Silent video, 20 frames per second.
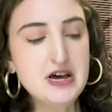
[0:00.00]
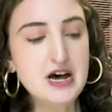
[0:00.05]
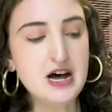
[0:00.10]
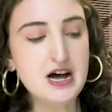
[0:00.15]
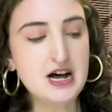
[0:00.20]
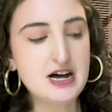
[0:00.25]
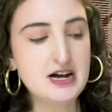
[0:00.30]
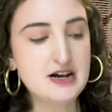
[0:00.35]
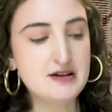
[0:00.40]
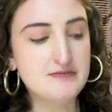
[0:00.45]

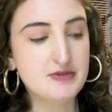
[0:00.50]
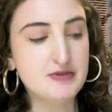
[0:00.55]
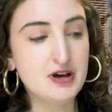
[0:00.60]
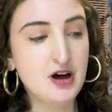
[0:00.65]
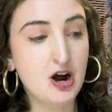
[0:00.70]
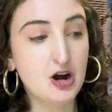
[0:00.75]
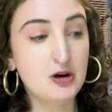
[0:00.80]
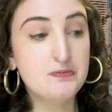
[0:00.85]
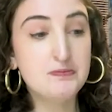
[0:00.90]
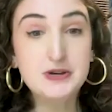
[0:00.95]

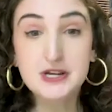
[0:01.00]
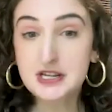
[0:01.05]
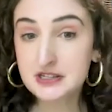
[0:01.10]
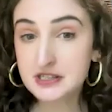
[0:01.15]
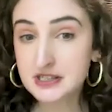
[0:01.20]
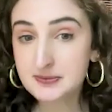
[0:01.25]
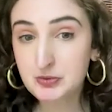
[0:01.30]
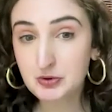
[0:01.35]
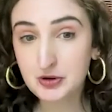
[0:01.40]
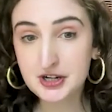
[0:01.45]
Our
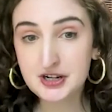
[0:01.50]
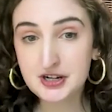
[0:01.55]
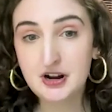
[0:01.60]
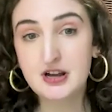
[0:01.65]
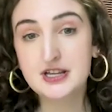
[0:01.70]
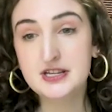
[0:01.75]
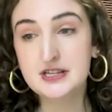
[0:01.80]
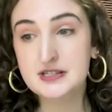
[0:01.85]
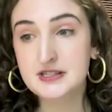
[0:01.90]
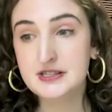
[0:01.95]
biggest sport
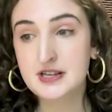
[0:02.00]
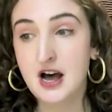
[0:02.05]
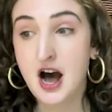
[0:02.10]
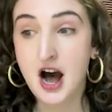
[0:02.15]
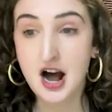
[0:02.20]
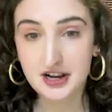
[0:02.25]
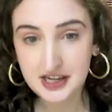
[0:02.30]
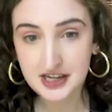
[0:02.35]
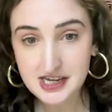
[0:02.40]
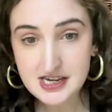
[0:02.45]
is
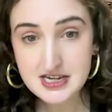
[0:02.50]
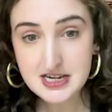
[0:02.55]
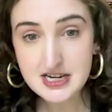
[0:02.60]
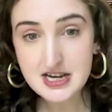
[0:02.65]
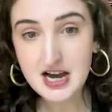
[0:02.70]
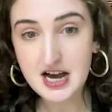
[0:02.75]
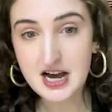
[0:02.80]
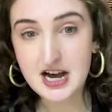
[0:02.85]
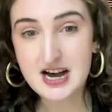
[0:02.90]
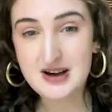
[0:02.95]
hockey,
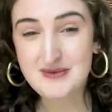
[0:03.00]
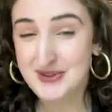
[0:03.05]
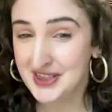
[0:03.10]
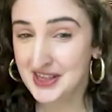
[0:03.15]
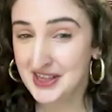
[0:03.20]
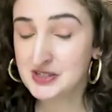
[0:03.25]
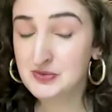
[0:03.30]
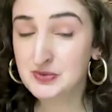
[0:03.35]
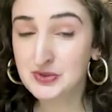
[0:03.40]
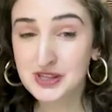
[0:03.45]
and
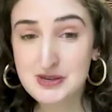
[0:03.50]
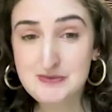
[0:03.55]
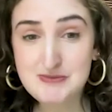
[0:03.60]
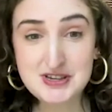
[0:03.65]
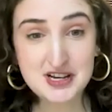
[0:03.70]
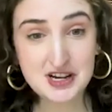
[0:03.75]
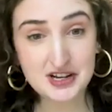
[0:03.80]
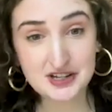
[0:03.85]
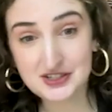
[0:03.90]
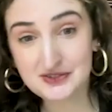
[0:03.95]
that's really
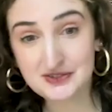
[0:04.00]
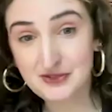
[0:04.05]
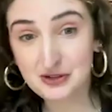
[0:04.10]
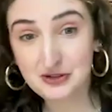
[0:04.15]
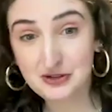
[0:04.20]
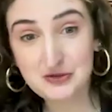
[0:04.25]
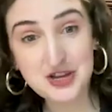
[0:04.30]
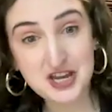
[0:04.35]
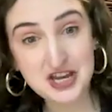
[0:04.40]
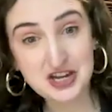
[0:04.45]
because of our
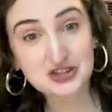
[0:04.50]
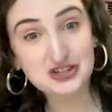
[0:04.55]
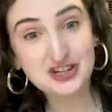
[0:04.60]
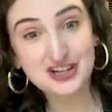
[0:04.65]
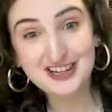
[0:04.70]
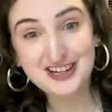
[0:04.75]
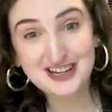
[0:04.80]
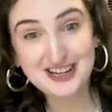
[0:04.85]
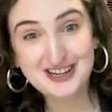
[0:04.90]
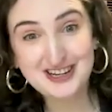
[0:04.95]

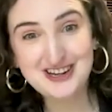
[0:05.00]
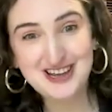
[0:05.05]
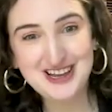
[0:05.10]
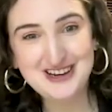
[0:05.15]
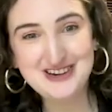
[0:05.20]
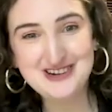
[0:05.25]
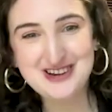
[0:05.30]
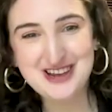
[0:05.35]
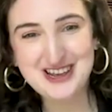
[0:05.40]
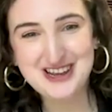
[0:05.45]
location
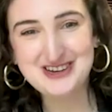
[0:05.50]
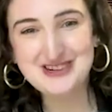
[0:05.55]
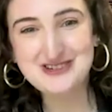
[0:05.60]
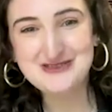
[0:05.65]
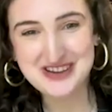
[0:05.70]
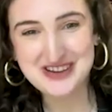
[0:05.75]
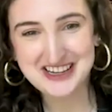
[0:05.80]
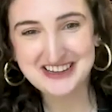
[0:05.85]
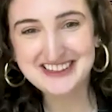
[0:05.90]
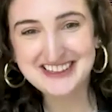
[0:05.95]
in New
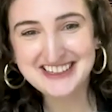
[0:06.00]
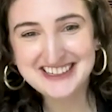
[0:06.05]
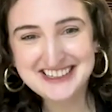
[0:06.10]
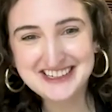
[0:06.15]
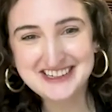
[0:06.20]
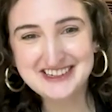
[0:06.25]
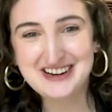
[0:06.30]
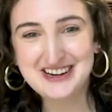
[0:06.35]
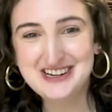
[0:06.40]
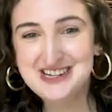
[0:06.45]
England
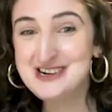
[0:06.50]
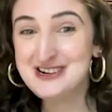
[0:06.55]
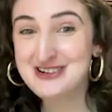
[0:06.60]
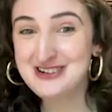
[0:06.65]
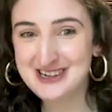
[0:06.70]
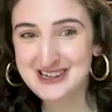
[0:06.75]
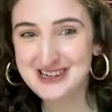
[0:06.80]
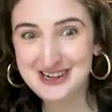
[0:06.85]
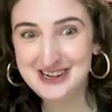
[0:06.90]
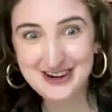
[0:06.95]
and
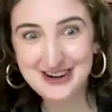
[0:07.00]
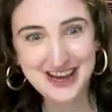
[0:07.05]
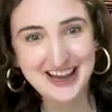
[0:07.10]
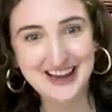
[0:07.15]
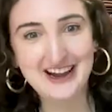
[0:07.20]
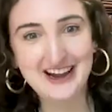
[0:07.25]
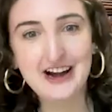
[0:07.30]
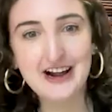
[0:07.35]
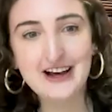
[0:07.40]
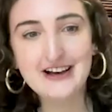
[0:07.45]
near
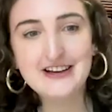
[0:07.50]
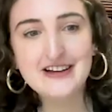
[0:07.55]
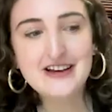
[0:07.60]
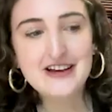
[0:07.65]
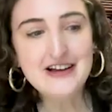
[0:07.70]
Canada.